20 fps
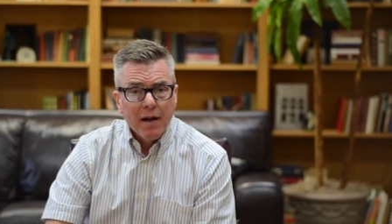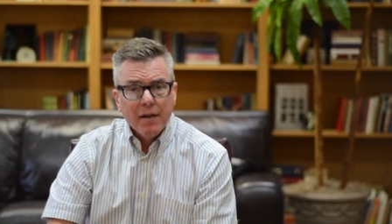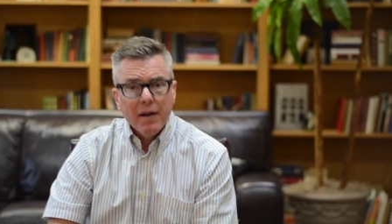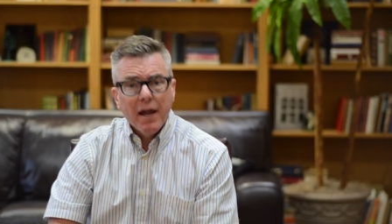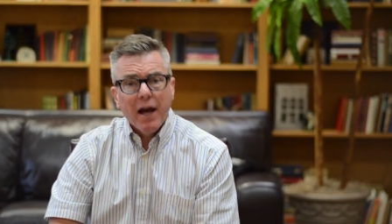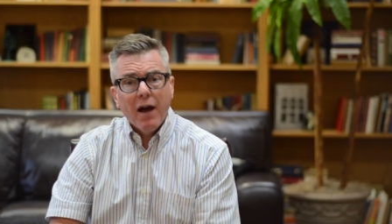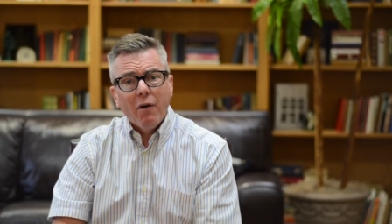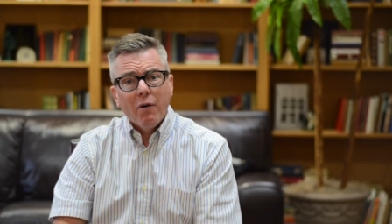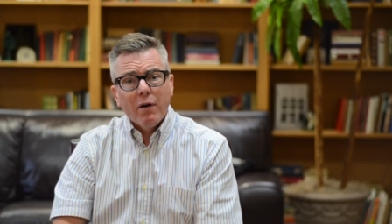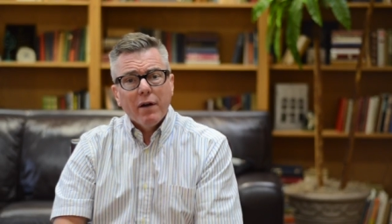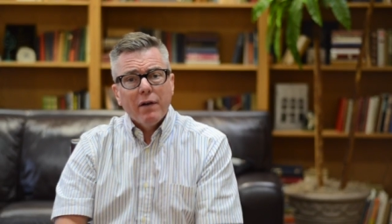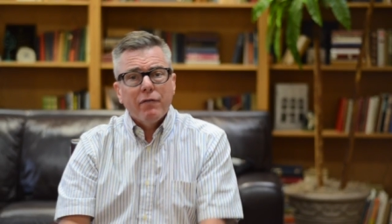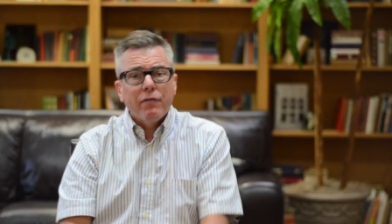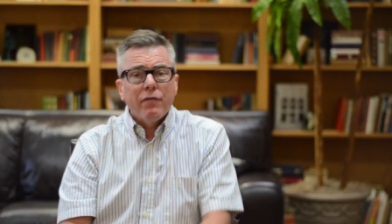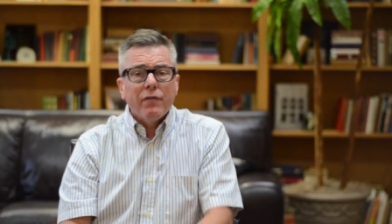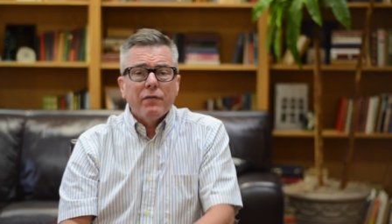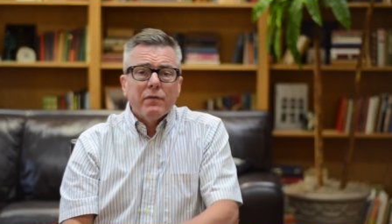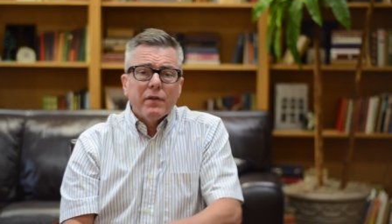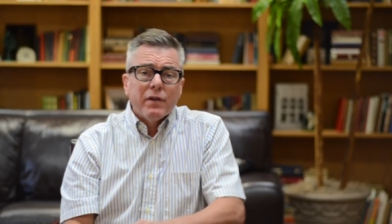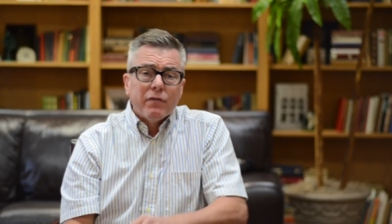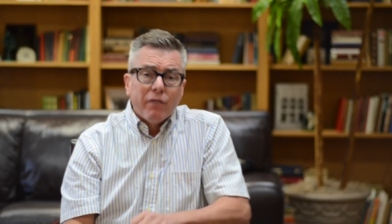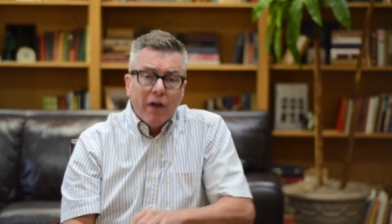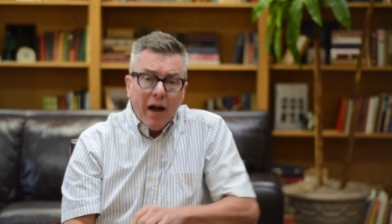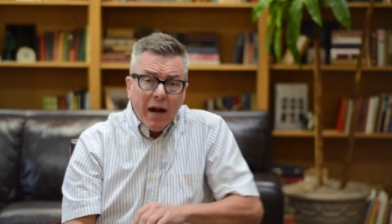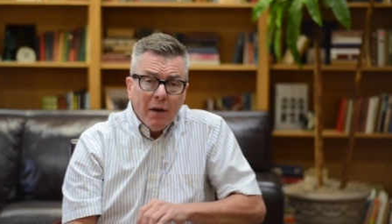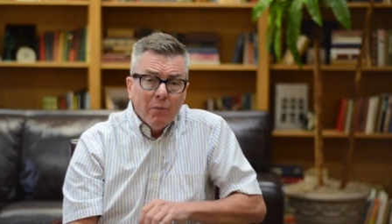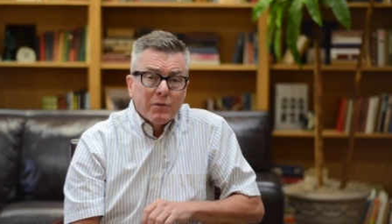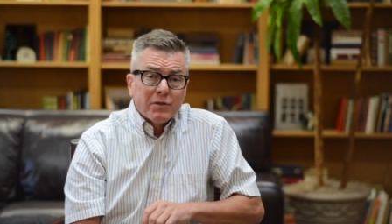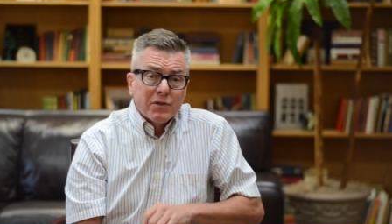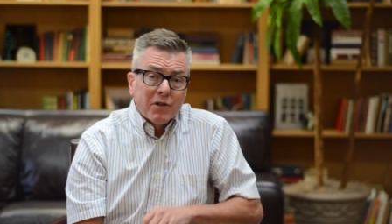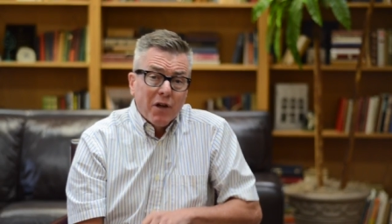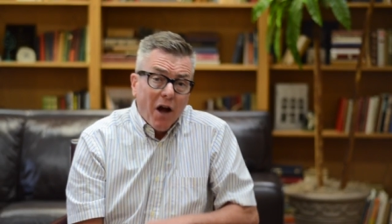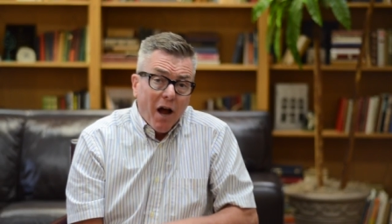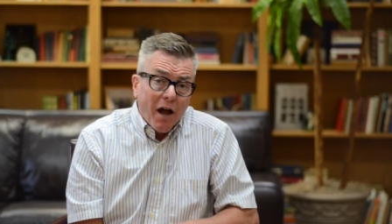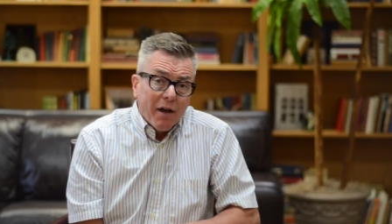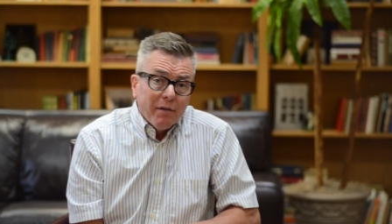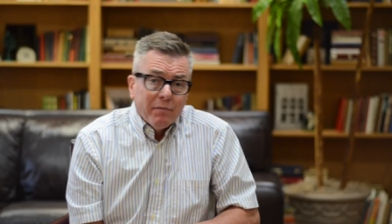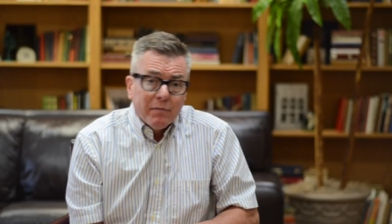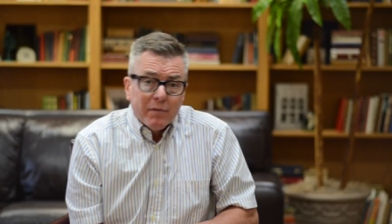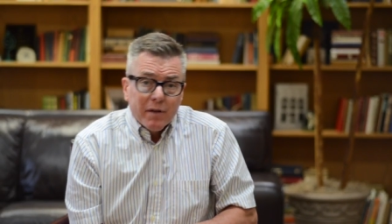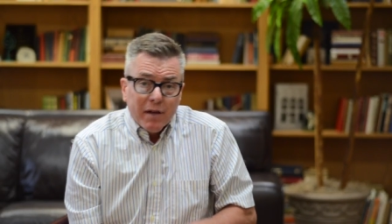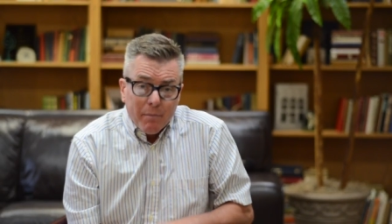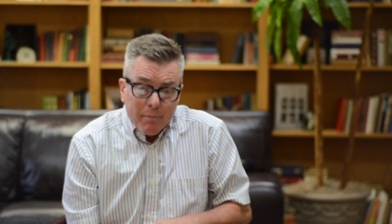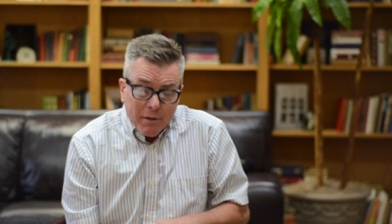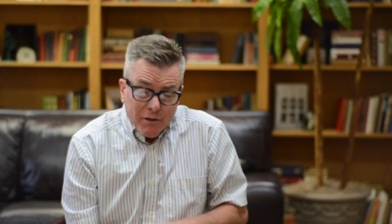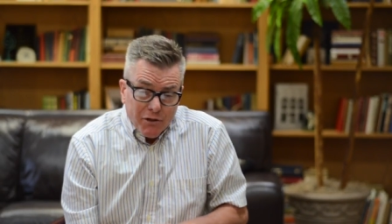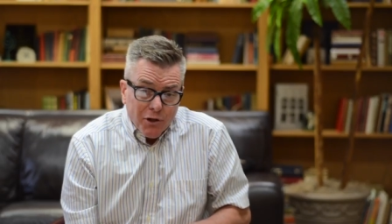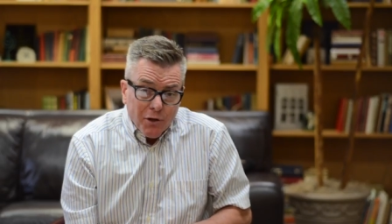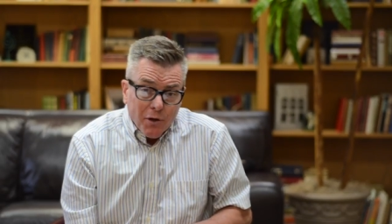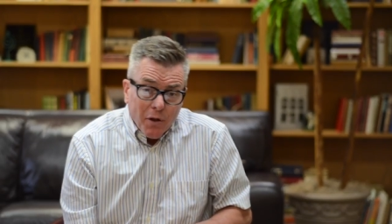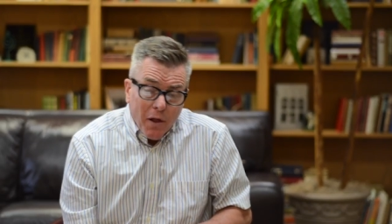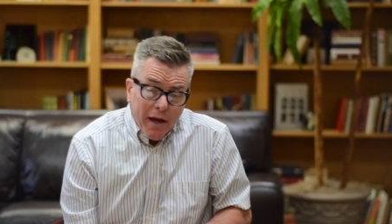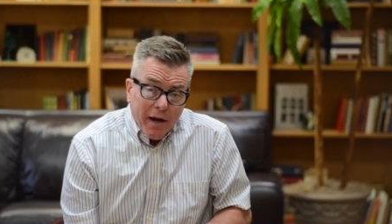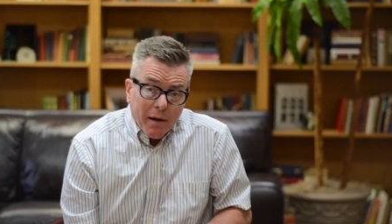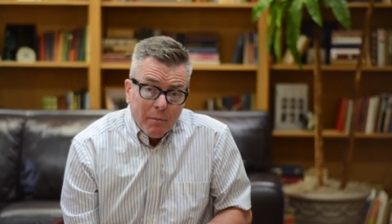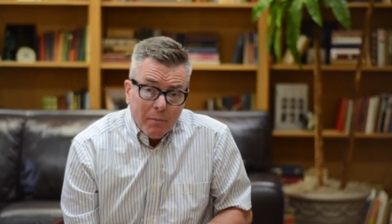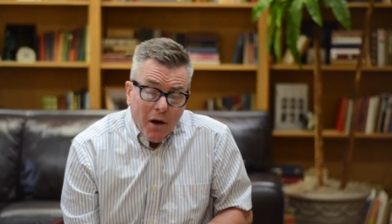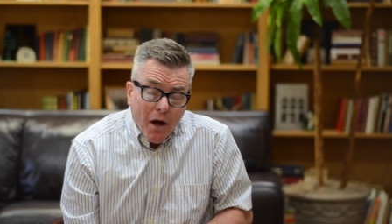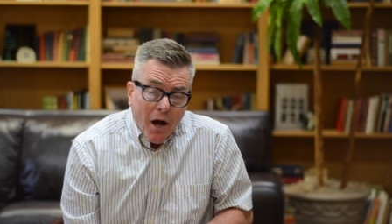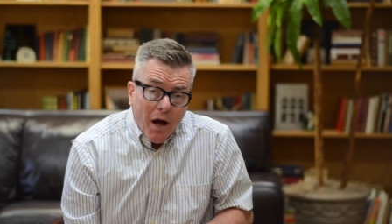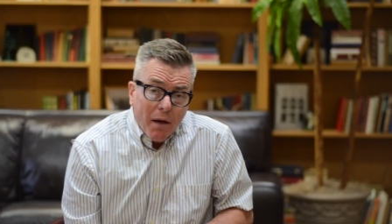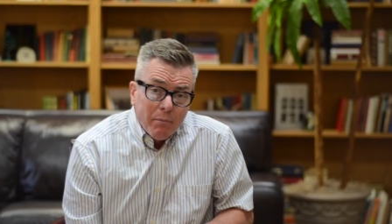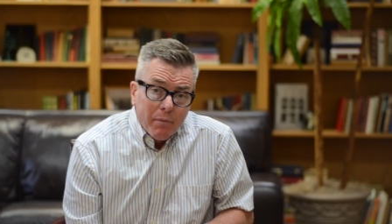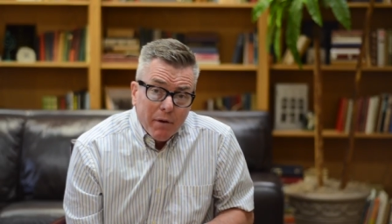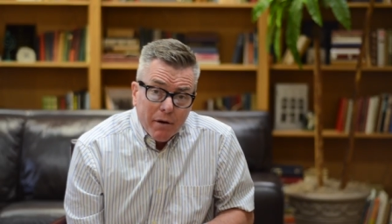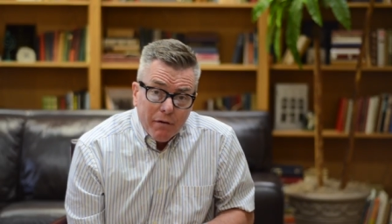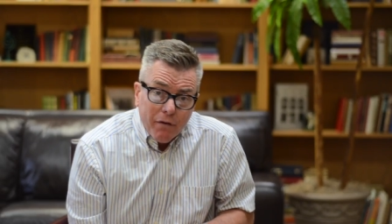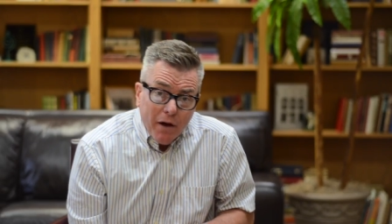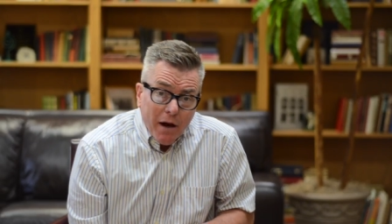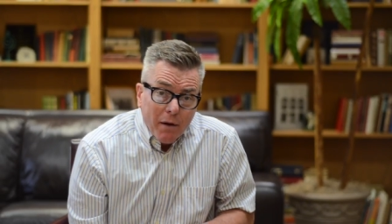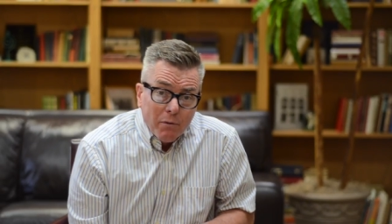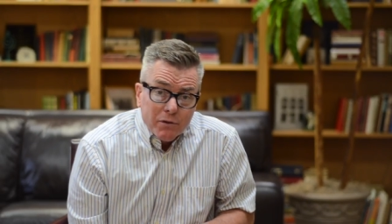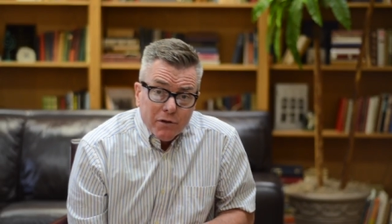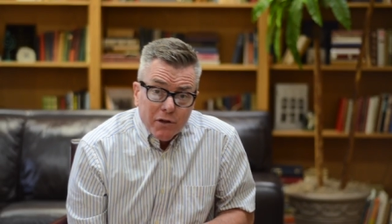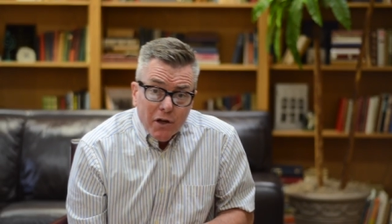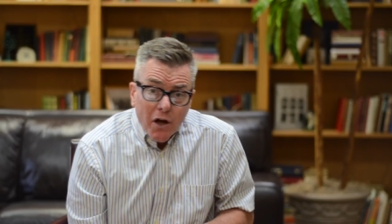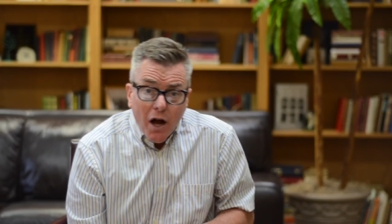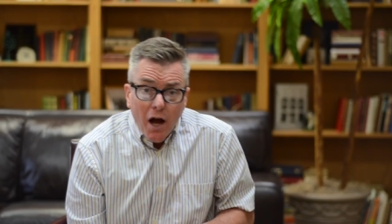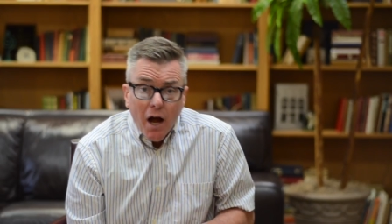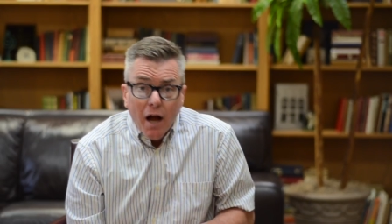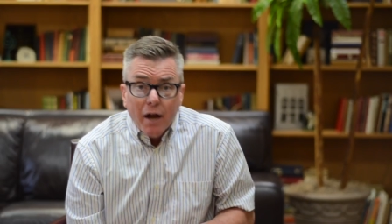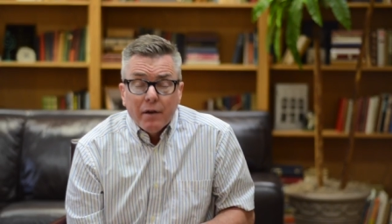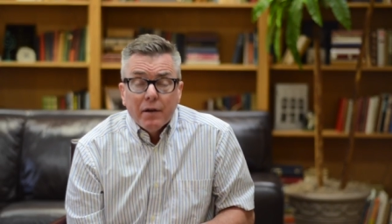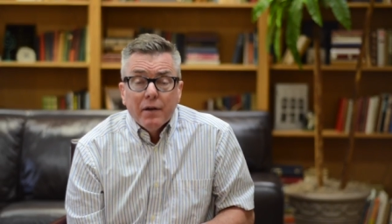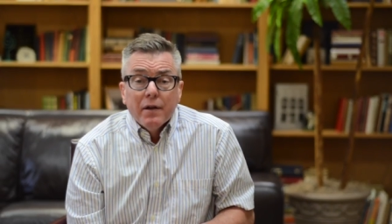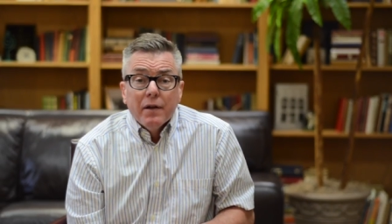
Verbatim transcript: Now, if, if I was God, and I bet you're glad I'm not, but if I was God,